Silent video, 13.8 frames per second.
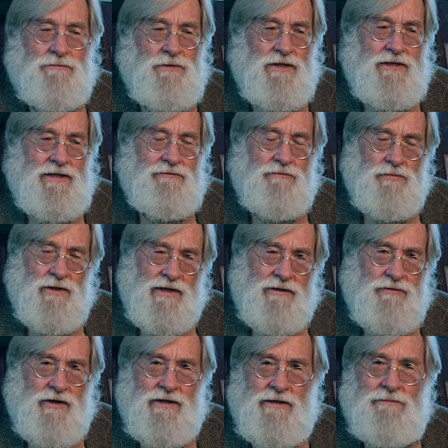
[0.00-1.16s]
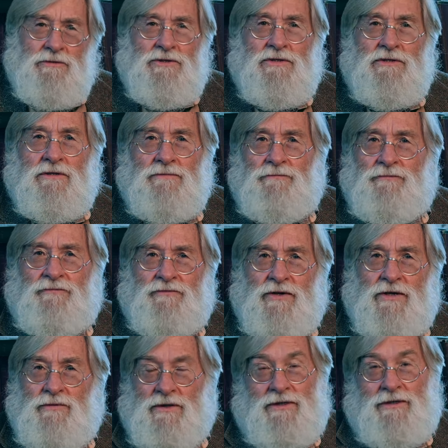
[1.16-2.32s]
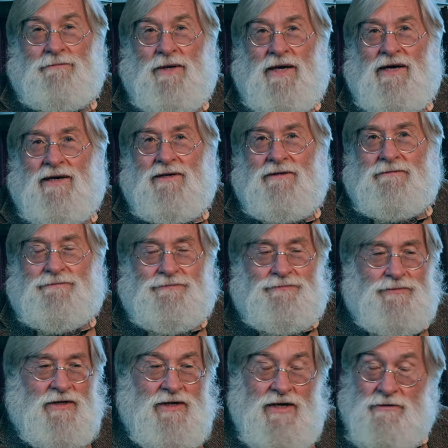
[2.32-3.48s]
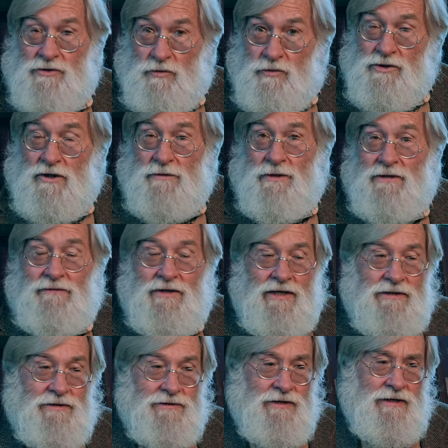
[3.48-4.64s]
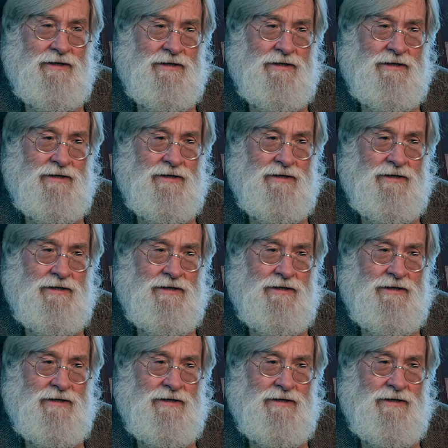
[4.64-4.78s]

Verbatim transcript: but even black and white images are frequently bad. And we're talking about the values.